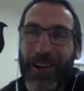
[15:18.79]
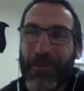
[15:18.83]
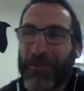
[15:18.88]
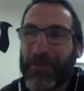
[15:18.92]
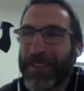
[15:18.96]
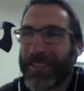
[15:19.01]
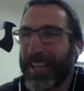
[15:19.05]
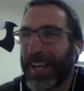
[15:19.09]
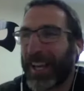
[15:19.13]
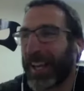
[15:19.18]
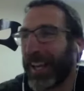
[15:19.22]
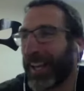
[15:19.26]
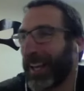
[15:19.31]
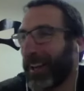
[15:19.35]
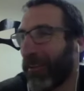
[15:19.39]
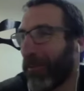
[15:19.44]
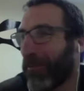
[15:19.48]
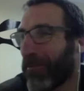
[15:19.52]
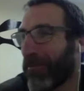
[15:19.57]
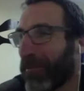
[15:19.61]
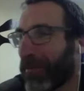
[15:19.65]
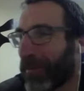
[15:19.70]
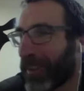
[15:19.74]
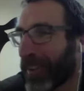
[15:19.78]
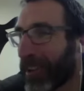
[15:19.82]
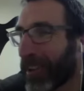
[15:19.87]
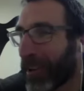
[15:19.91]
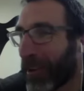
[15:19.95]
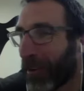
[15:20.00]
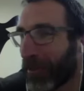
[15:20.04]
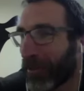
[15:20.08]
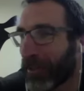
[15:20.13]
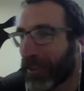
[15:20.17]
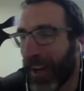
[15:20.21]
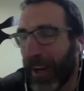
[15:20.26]
particularly if, you
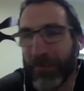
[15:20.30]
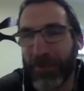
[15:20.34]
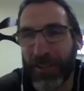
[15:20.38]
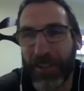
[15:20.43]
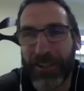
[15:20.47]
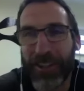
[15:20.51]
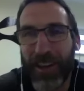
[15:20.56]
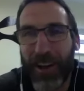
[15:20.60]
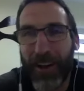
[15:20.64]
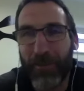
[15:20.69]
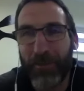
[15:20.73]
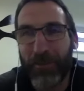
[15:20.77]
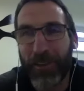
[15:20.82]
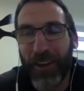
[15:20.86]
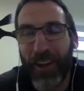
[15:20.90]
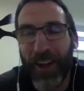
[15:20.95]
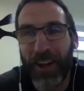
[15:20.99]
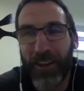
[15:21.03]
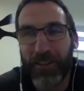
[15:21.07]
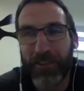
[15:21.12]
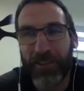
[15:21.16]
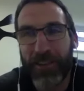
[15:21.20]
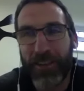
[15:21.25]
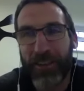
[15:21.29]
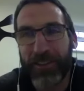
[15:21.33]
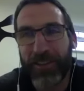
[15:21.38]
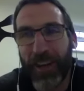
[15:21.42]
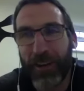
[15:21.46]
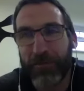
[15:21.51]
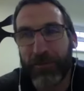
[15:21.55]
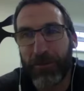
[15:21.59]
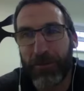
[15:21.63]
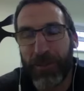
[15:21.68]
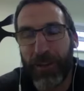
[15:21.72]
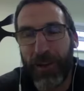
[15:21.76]
know, times are tough, and last year
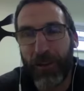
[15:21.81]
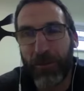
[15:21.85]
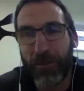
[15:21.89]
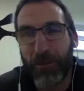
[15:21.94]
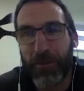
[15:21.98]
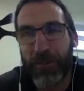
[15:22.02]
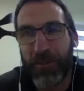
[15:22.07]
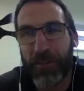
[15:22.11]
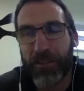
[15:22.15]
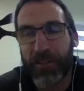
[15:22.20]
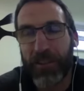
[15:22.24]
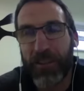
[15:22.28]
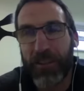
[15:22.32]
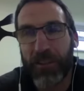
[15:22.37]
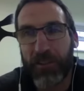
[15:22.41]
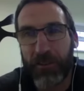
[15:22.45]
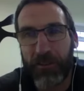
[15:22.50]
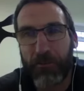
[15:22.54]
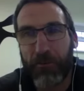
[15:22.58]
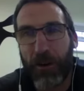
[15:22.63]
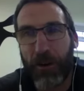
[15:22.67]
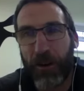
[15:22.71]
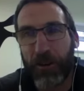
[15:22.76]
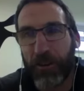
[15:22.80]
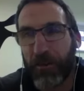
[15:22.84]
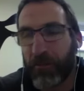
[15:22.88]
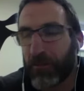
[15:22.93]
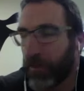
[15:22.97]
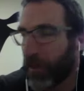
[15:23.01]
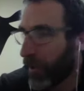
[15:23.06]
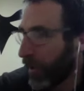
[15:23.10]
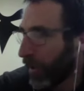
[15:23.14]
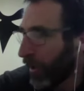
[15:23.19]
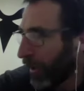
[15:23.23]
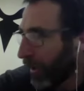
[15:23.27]
times were tough as a senior squad, and
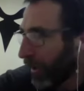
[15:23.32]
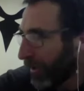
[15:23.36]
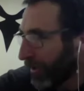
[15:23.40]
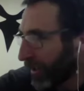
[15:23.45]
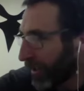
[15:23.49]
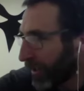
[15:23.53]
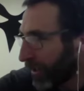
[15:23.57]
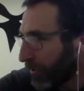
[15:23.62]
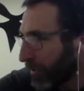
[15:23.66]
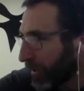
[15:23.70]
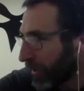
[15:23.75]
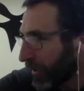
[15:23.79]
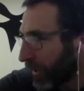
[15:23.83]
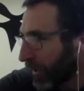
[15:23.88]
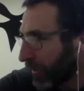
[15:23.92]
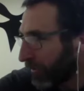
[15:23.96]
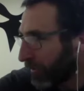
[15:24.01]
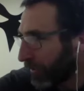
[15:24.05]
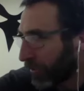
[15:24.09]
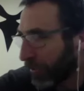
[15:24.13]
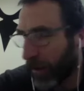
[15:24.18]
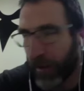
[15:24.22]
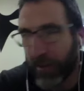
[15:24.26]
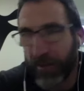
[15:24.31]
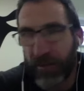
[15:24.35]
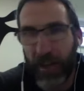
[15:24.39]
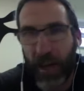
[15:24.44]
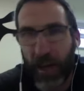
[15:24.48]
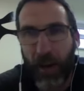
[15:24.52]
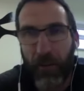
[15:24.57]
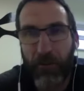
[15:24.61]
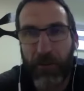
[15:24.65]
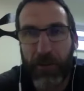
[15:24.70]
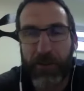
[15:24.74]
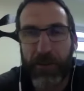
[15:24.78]
you know, we didn't have a great
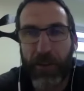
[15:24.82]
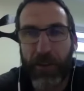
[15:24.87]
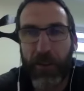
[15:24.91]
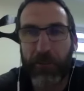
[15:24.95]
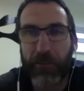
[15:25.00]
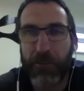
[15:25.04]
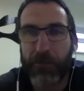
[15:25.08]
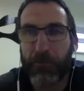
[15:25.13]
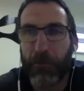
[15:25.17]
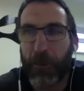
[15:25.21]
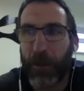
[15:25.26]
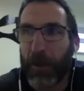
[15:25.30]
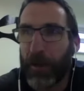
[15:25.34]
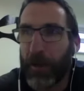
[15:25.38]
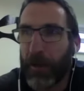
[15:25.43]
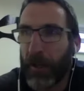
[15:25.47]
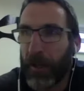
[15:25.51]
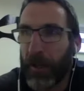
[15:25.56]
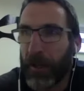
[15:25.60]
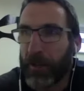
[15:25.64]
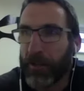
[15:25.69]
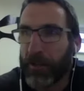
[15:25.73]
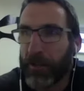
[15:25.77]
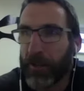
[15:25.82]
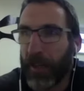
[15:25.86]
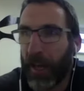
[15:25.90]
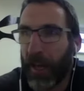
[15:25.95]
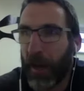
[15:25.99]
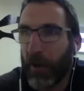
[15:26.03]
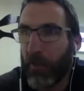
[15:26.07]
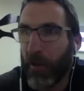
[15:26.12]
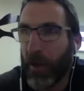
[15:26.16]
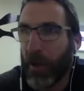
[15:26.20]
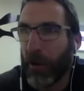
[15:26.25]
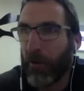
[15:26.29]
set of results. But to
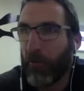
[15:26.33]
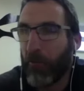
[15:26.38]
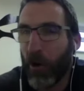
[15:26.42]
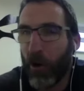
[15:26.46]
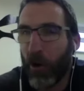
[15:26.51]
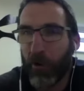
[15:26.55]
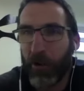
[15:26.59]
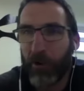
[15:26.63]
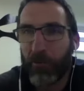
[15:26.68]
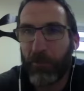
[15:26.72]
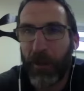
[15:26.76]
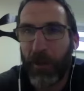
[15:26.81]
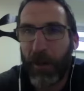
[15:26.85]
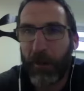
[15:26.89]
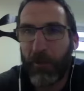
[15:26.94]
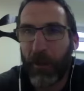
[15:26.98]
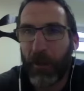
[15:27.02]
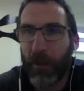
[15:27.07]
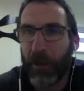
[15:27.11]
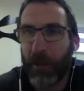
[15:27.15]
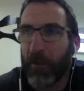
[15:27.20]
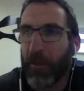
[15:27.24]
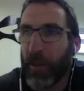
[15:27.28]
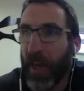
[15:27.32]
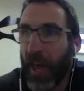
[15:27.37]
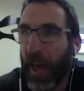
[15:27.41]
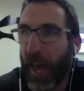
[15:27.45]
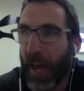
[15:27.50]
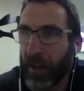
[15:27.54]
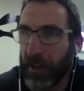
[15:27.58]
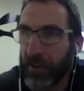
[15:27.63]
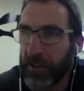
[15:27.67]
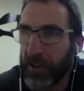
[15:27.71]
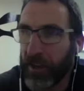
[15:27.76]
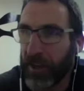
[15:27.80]
come in and work with people and the
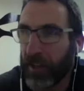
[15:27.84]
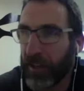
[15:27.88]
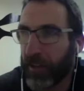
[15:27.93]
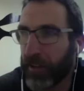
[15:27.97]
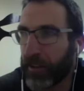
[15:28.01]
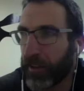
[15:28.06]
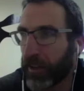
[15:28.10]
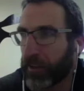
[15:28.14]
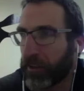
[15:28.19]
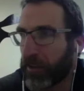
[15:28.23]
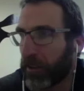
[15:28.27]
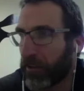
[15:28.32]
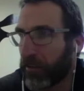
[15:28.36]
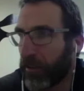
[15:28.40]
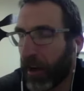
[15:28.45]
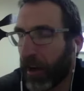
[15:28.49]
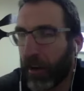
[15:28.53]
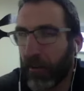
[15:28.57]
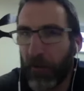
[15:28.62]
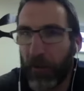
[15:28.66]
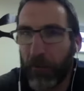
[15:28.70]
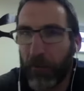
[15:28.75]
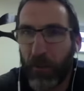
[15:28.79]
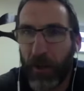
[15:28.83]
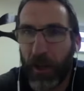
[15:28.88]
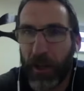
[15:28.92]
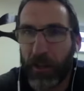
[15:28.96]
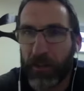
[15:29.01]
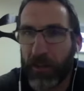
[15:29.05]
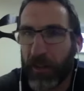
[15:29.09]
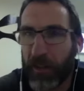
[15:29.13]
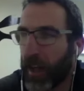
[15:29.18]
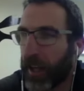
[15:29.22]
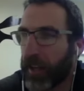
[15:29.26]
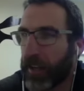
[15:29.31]
energy that's around the
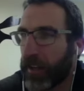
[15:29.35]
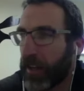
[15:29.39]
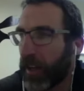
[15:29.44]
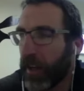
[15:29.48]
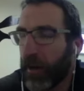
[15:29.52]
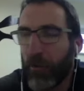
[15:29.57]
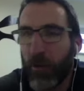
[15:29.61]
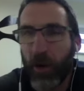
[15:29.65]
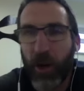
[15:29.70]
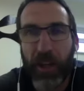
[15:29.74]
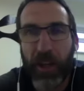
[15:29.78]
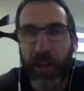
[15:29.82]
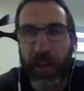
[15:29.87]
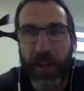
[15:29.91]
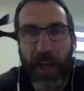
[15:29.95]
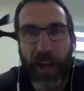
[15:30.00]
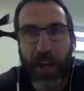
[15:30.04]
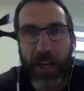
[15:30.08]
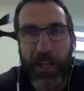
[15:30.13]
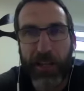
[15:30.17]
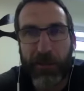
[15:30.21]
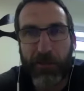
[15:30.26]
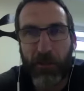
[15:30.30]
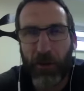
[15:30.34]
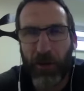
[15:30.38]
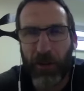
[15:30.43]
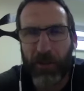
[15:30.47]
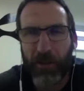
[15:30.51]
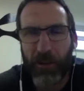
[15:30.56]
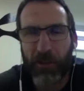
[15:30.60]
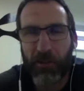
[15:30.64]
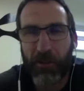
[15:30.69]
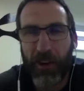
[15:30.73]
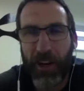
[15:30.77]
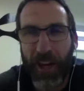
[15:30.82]
place, and working in any sport, there's
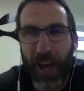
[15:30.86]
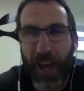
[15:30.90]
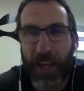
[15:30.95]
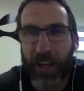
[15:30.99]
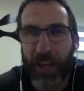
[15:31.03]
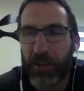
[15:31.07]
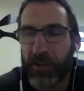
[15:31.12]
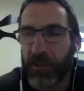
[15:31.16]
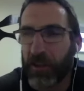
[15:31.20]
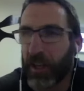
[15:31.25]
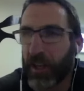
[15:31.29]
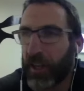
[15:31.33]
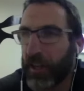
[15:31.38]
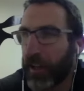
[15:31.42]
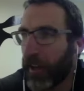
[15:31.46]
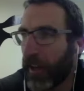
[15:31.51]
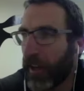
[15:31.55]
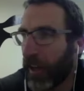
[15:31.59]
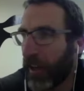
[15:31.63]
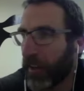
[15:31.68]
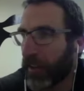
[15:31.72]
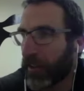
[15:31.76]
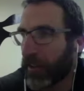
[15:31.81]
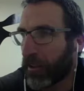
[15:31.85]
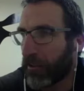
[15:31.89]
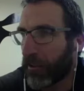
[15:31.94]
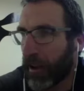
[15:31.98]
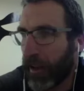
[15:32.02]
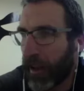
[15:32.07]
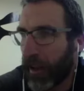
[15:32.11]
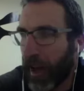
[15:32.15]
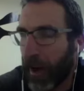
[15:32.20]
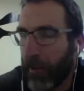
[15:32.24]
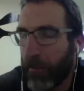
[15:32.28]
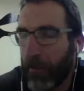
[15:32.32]
a great energy, a
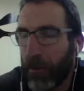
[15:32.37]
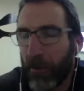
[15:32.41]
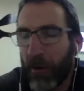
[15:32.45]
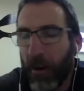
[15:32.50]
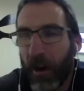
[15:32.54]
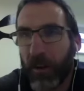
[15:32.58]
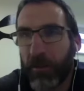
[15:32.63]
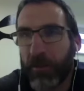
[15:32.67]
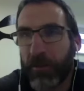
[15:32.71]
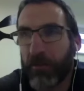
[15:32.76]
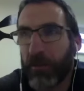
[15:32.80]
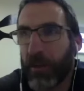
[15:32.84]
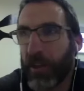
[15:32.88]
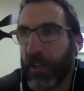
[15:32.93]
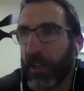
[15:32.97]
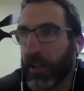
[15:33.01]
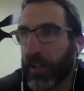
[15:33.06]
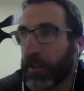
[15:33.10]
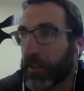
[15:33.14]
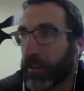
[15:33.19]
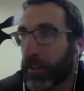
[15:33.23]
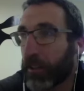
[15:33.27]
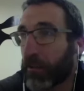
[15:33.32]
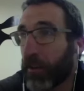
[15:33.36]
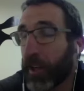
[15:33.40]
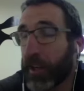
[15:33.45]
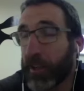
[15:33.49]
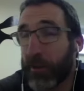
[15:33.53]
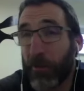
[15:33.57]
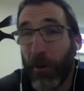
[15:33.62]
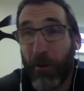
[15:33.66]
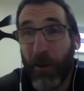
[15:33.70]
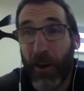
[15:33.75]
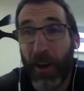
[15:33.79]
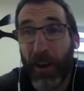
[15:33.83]
great camaraderie, and there's a great
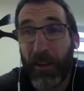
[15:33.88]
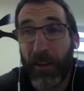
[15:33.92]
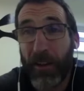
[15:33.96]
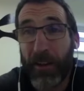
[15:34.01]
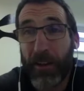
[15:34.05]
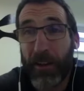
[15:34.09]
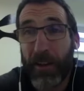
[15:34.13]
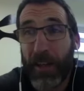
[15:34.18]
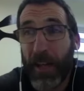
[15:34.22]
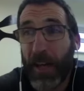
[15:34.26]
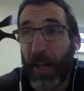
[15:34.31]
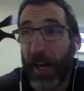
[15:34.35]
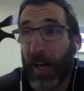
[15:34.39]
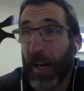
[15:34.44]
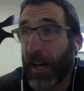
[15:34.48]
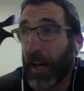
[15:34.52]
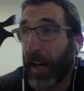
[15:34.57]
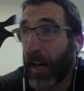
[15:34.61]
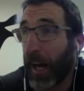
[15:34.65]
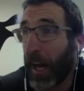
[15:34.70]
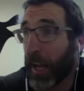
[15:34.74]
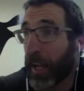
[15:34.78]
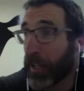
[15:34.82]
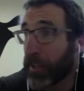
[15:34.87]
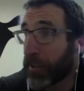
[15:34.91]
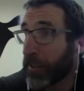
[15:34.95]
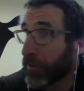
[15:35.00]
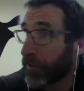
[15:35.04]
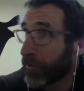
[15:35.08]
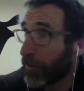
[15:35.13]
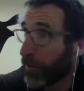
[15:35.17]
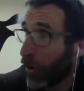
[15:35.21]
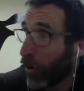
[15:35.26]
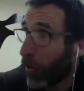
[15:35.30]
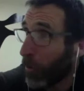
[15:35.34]
spirit, and
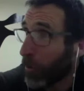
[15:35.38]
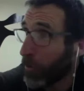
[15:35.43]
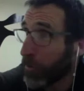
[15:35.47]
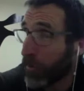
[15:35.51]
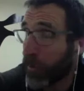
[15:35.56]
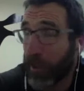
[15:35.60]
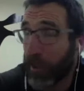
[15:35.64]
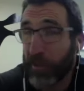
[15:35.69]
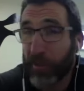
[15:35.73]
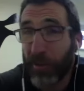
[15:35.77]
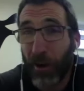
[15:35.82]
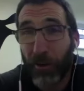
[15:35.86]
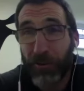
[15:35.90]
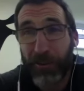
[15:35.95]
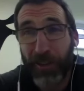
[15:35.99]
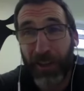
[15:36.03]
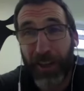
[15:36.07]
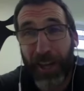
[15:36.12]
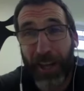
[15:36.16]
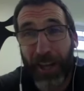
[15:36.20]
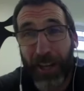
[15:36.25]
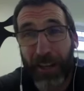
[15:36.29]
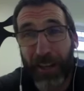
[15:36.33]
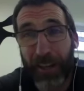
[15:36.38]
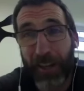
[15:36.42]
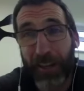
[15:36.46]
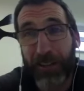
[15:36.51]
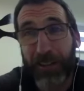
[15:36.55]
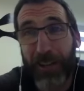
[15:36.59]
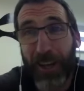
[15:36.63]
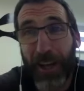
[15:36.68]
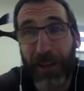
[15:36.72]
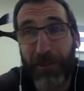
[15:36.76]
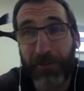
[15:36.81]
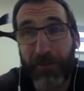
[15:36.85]
it's almost intoxicating at
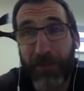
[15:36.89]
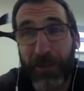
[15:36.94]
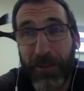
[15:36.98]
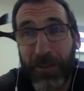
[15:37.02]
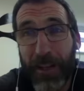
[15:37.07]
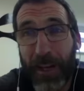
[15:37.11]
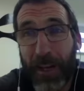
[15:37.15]
times.